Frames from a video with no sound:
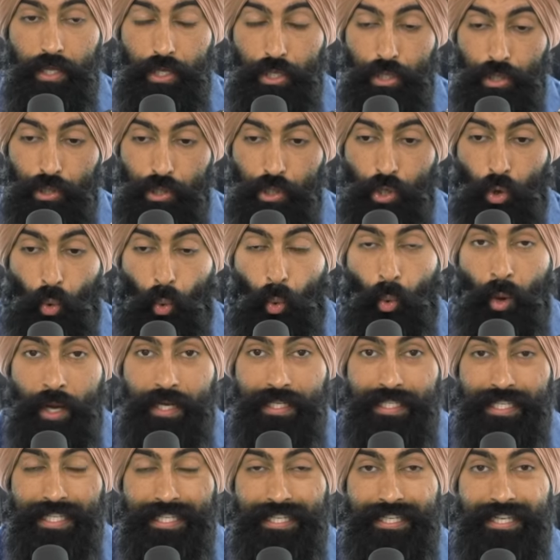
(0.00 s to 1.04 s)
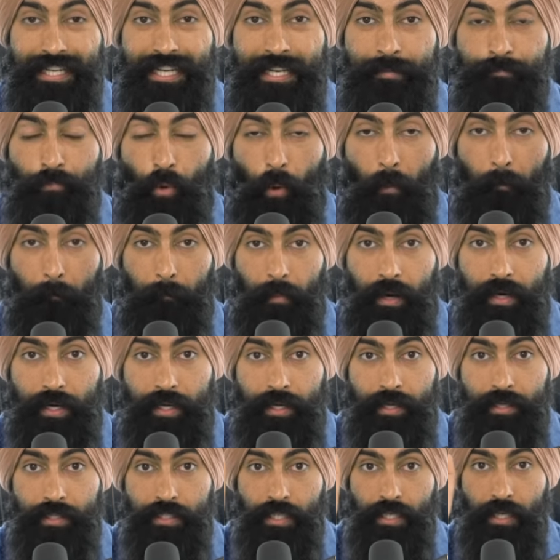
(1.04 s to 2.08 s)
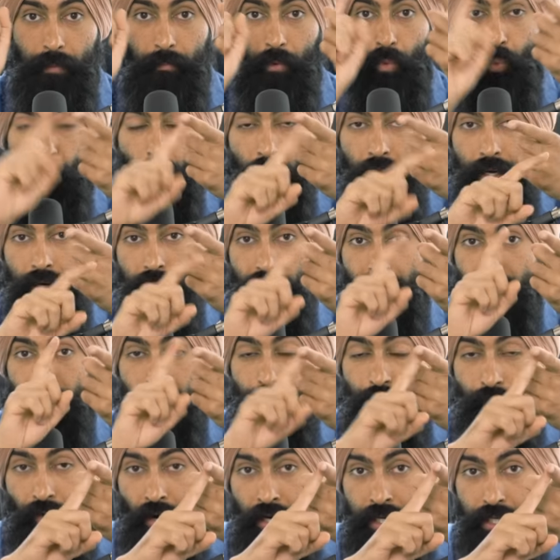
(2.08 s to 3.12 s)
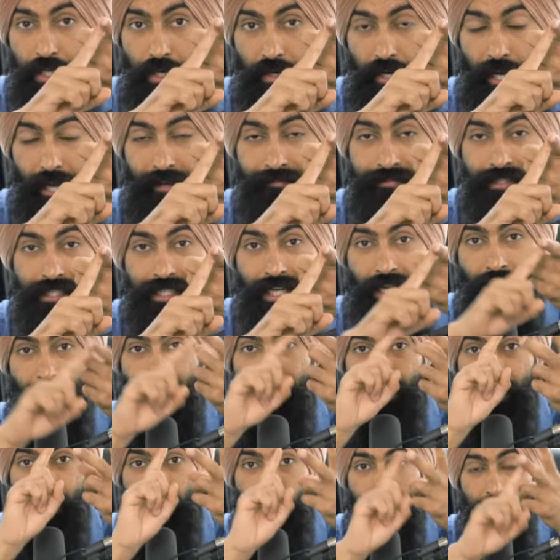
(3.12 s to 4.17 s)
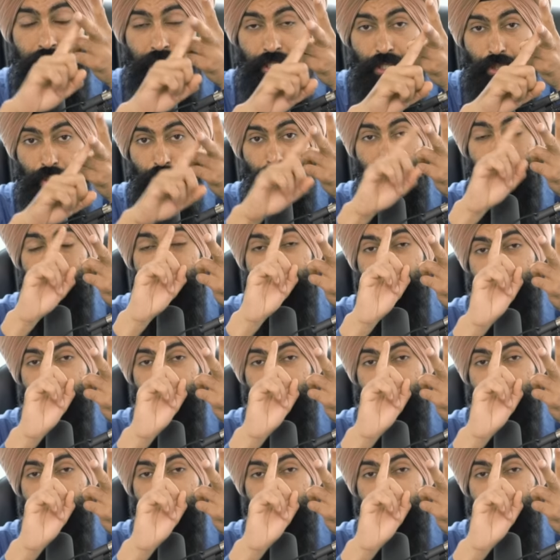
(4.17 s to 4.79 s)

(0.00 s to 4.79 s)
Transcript: you're going to need more money to, number one, fund your lifestyle, and then number two,